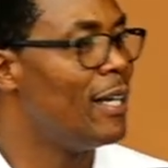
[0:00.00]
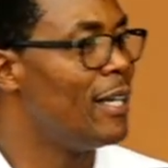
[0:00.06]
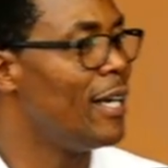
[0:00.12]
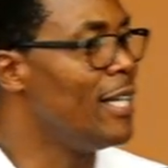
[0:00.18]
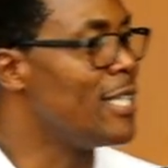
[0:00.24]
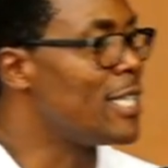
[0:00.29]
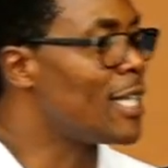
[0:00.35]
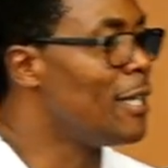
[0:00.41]

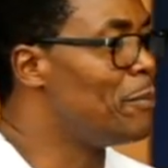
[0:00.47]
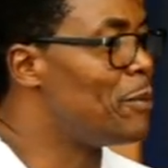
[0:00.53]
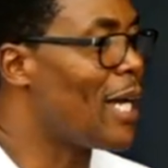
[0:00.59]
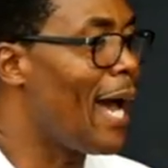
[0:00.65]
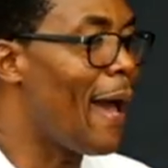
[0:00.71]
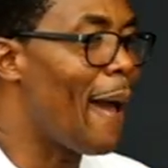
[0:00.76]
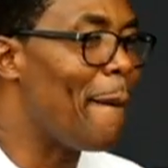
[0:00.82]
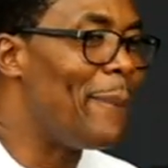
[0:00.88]
in
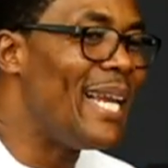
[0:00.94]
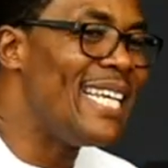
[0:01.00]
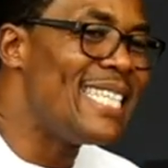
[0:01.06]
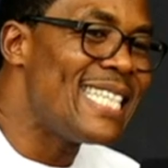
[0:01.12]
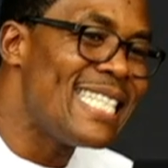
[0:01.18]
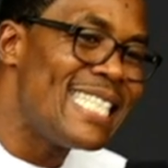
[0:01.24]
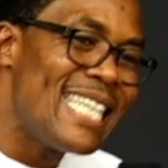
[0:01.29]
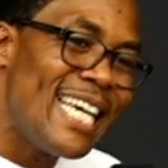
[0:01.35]
scripture
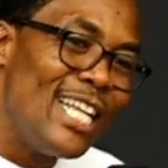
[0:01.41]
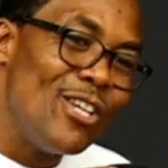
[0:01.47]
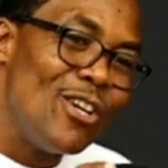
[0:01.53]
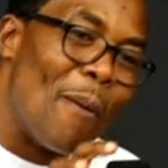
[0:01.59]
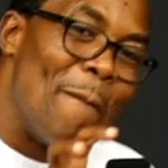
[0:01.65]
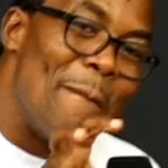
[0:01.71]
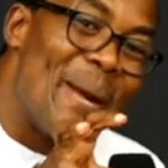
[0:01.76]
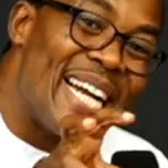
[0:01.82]
places in
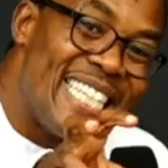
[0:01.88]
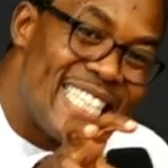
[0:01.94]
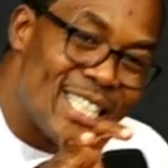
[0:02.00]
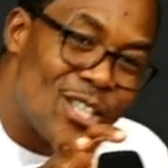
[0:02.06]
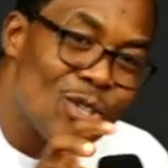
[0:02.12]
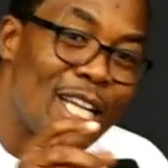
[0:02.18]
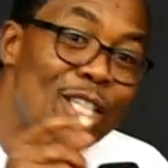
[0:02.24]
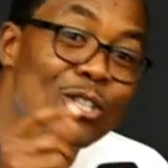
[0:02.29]
your mind
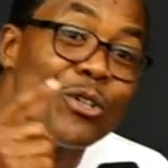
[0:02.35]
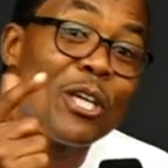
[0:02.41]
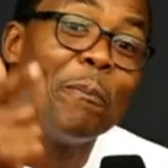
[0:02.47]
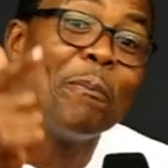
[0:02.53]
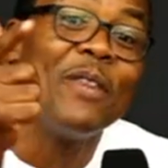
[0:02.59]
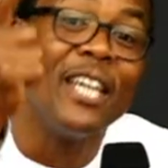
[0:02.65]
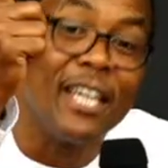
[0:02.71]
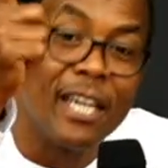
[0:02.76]
so that you
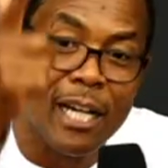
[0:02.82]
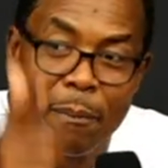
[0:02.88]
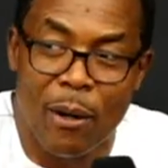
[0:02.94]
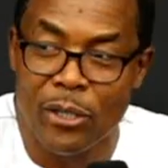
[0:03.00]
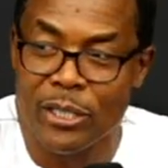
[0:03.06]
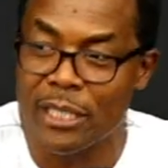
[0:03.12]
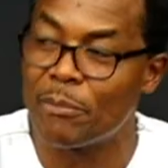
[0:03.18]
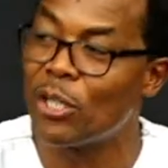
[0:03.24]
keep thinking
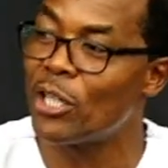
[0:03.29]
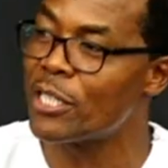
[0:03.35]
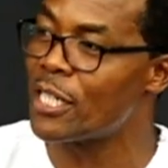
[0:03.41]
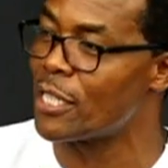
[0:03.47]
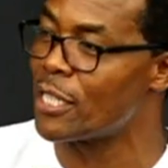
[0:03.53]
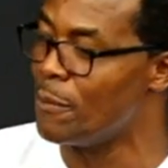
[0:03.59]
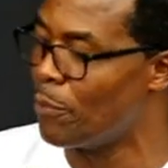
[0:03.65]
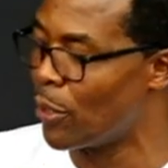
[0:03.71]
about it because
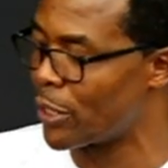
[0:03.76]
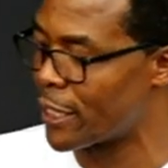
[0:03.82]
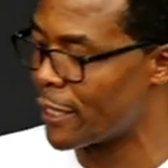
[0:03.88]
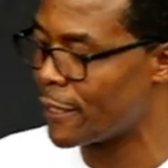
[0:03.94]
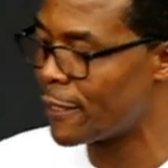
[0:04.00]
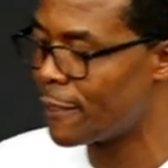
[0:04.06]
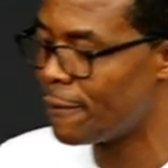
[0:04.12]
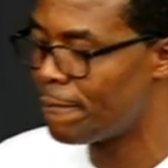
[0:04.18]
it's
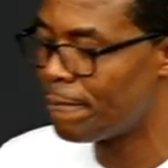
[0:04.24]
important.